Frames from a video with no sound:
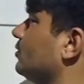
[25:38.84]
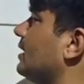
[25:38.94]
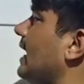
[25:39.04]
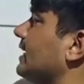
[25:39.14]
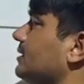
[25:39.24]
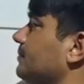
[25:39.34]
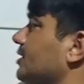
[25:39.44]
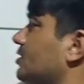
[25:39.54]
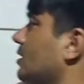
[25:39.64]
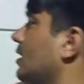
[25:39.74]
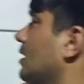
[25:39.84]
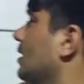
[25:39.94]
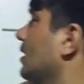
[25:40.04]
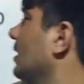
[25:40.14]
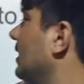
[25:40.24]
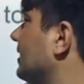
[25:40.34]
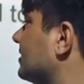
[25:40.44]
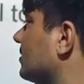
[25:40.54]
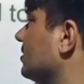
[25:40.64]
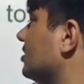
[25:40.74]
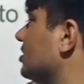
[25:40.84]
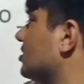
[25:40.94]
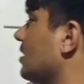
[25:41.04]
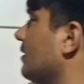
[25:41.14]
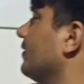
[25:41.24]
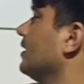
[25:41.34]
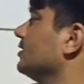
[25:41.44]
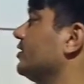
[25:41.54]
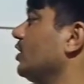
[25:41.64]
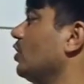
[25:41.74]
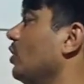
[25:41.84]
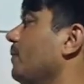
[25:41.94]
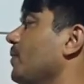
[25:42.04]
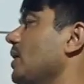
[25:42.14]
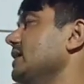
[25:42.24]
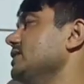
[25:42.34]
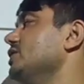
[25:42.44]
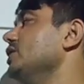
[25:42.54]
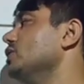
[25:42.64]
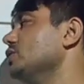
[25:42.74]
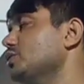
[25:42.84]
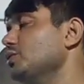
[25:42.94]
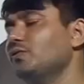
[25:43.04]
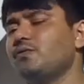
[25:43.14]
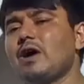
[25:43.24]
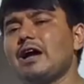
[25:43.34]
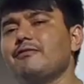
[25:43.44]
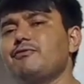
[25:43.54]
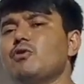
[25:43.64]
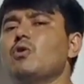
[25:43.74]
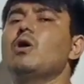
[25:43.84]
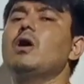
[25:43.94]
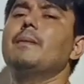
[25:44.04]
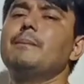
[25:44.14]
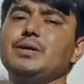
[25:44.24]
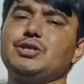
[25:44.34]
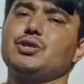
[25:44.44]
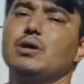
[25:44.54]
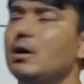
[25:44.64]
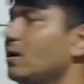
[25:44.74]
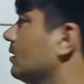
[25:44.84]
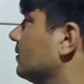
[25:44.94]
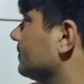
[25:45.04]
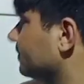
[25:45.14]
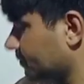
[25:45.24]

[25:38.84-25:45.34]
to dash meter. It consists of 0.0254 meter.